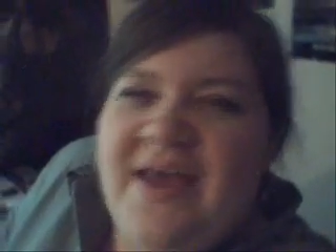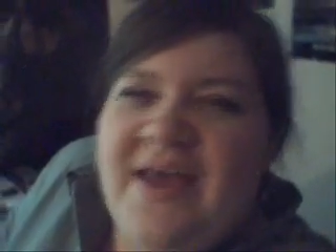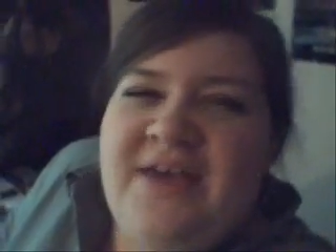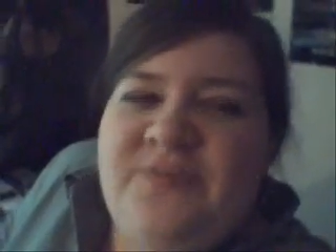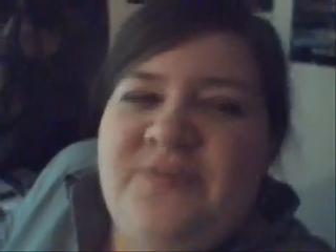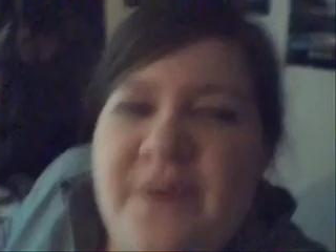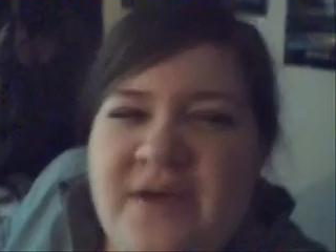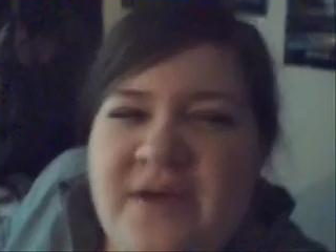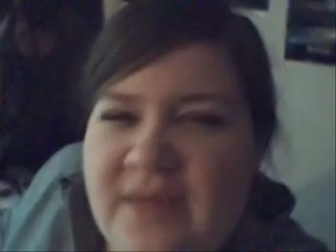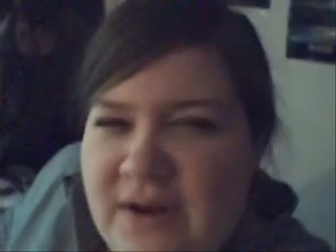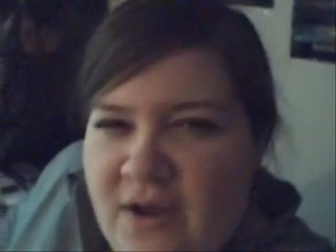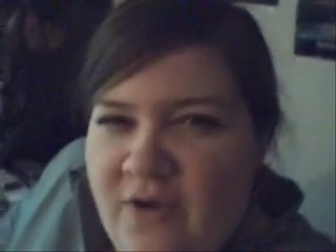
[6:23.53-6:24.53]
I guess
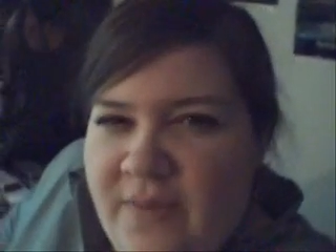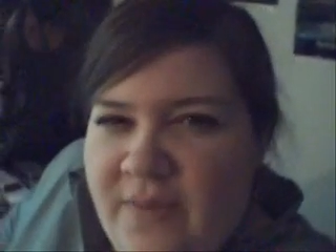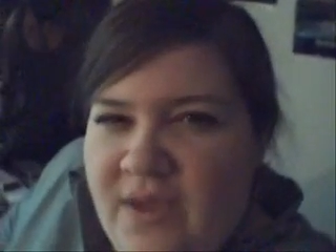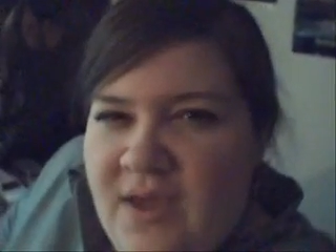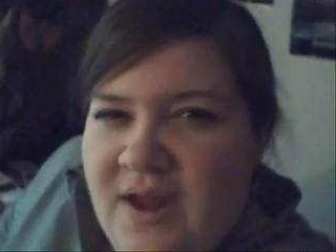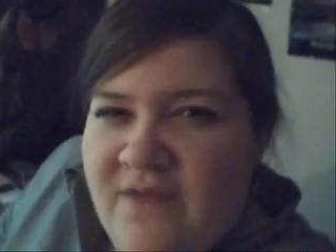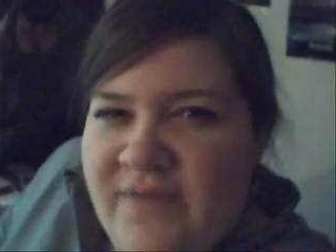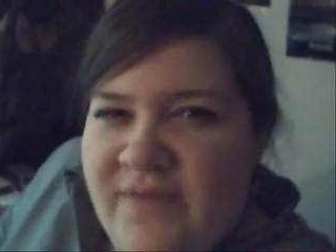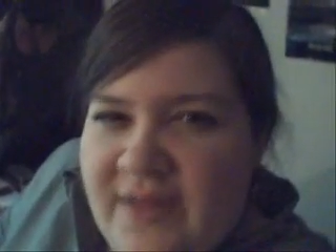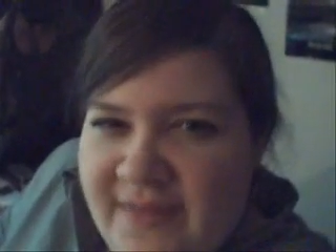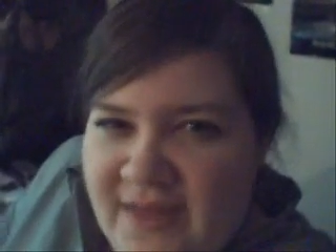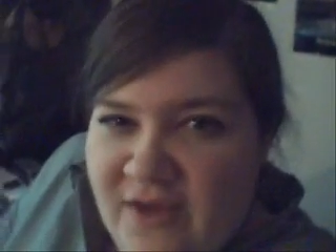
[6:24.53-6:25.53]
because they know me, and I
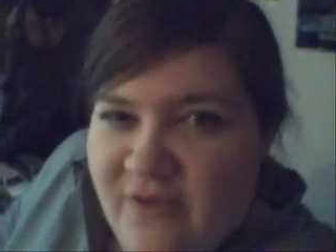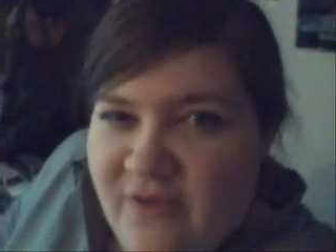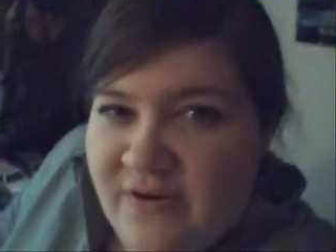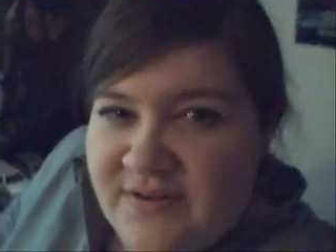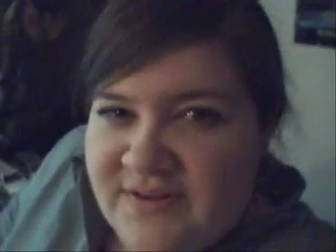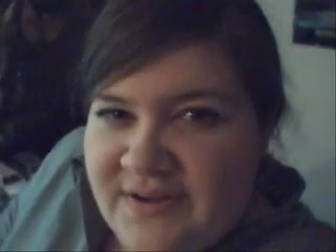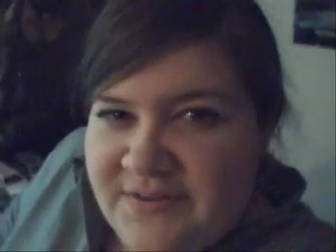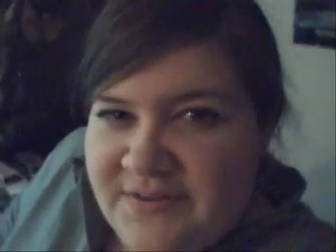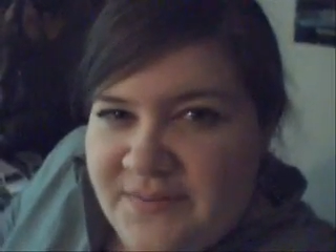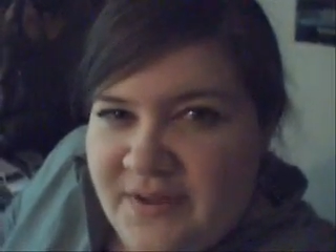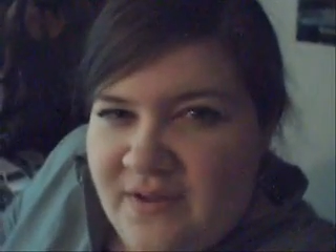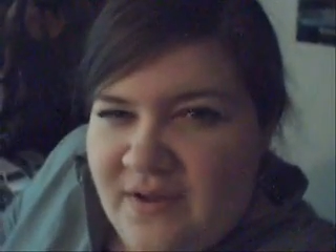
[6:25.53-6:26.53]
feel like they can
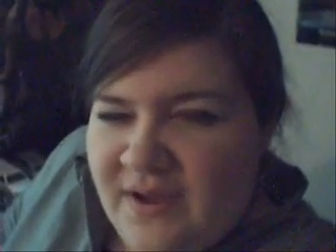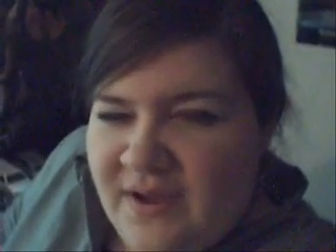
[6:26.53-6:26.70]
criticize me.